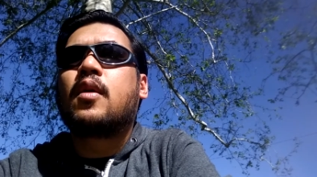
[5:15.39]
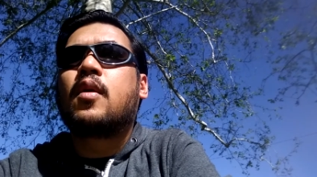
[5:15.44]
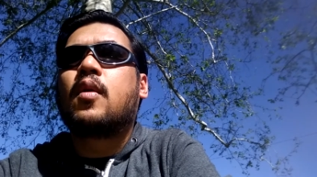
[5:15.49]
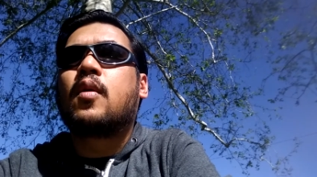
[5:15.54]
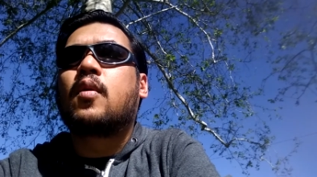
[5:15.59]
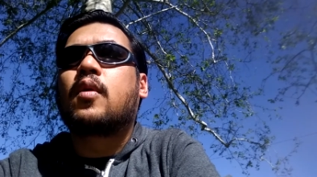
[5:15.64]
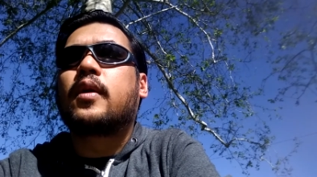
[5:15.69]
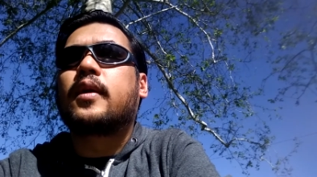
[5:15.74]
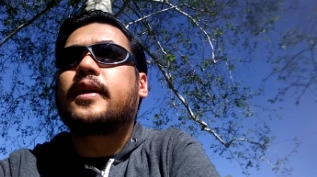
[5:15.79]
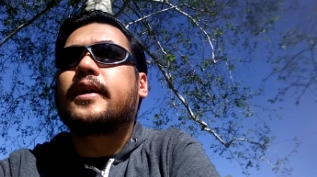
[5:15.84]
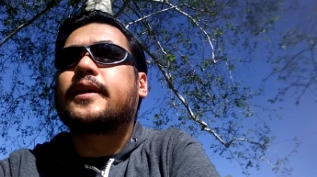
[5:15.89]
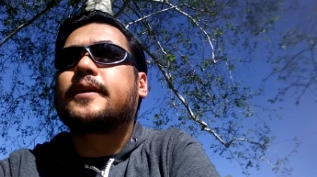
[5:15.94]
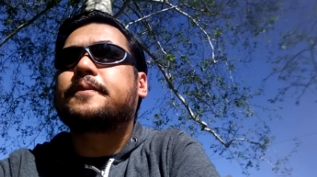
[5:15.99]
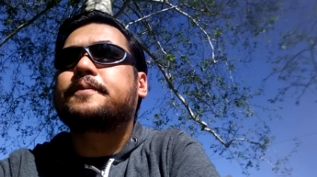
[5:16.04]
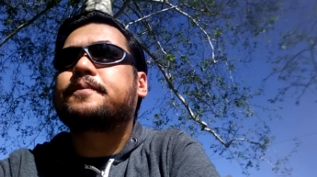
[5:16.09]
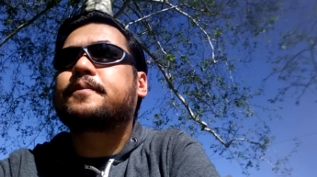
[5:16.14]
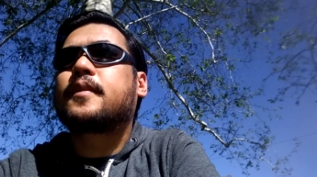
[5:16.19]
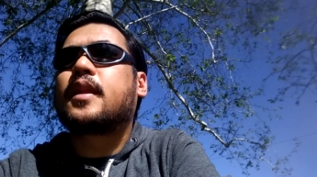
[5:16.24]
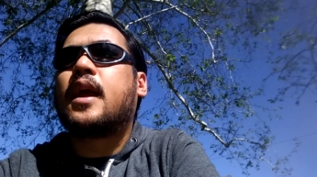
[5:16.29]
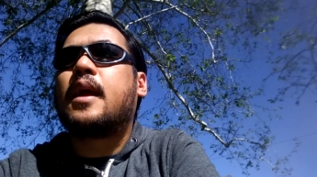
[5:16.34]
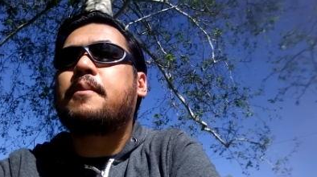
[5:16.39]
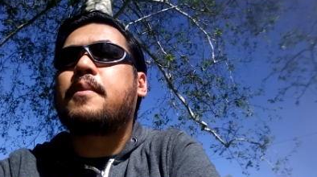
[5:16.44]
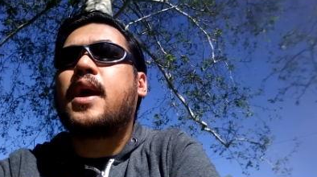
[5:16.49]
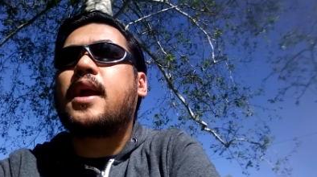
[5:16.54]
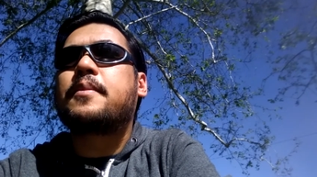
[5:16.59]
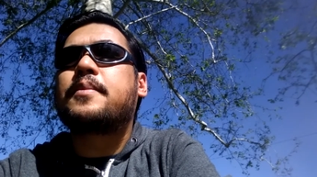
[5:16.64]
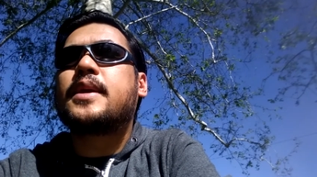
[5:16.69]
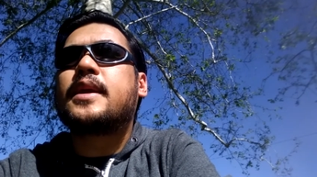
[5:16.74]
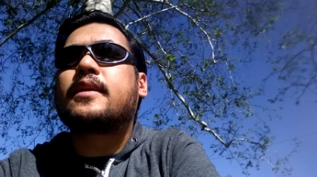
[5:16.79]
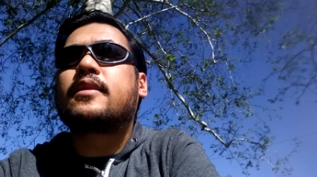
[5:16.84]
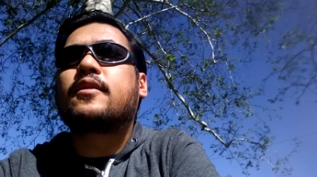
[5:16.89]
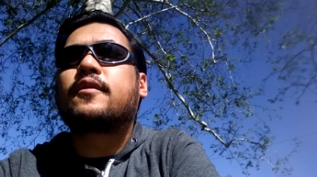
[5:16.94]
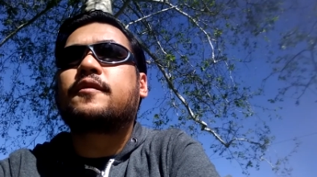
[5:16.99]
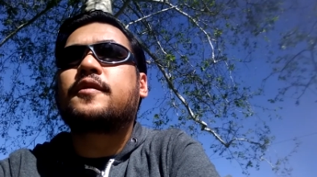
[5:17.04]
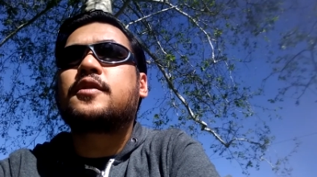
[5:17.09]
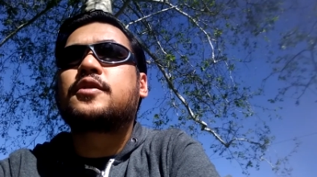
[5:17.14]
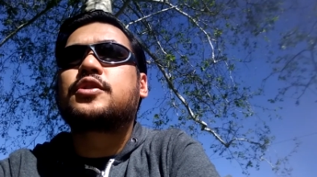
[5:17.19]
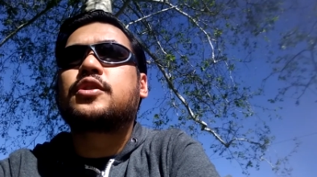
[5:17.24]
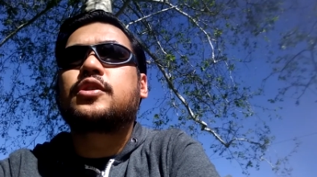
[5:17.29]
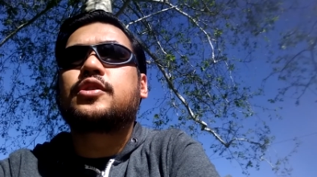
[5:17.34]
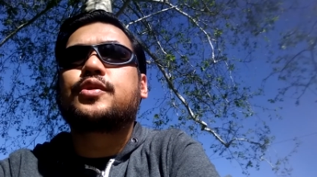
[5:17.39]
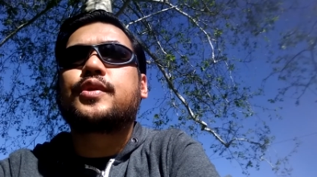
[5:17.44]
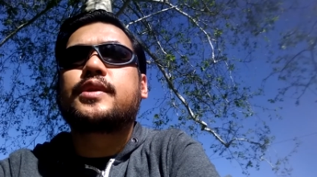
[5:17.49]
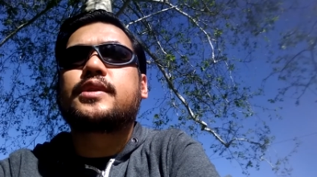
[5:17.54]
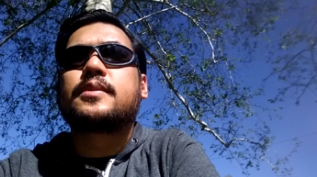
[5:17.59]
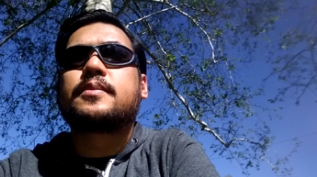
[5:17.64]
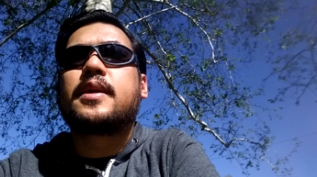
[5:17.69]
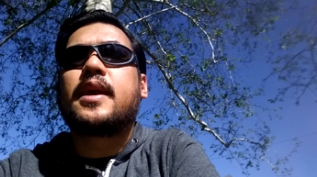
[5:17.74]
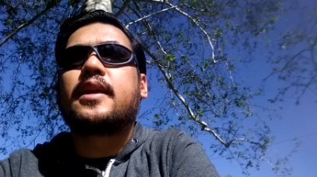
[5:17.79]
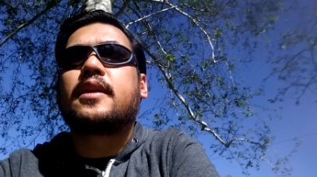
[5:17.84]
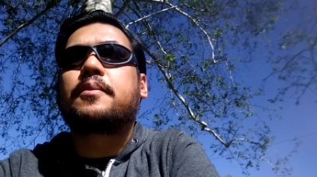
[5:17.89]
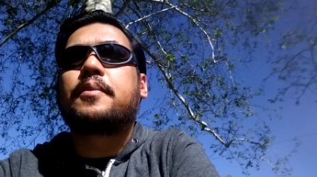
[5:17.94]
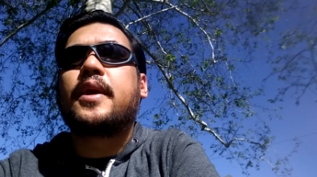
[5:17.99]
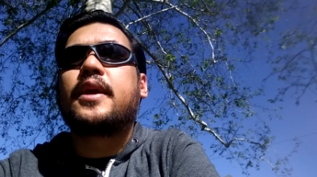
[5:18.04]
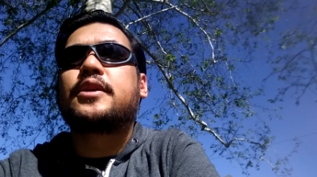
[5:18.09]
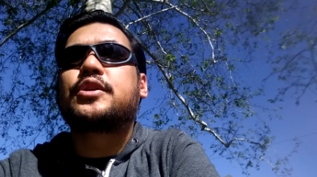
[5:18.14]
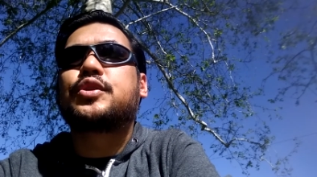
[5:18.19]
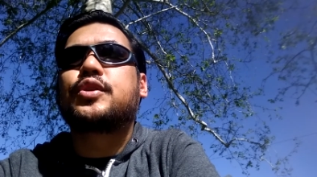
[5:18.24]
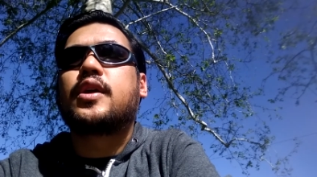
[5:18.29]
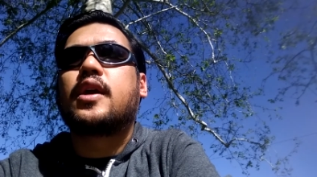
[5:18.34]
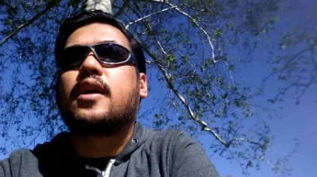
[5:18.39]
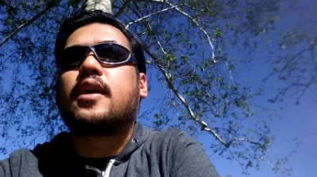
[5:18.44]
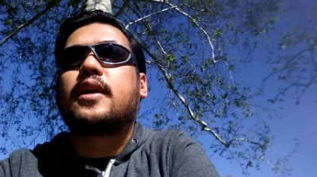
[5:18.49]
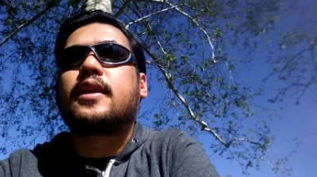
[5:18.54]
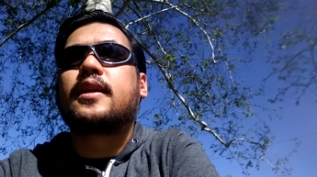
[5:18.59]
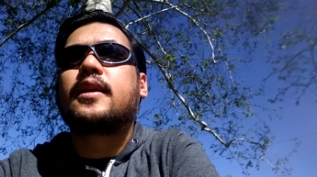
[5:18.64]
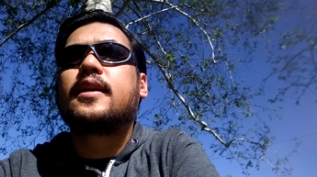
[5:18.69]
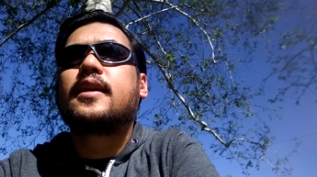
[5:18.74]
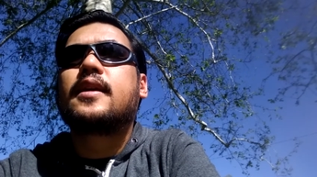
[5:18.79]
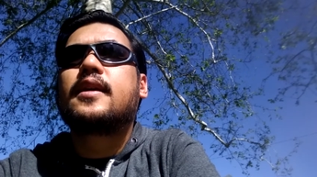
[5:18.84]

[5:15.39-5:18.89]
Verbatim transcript: Or I might be in the future doing some kind of Patreon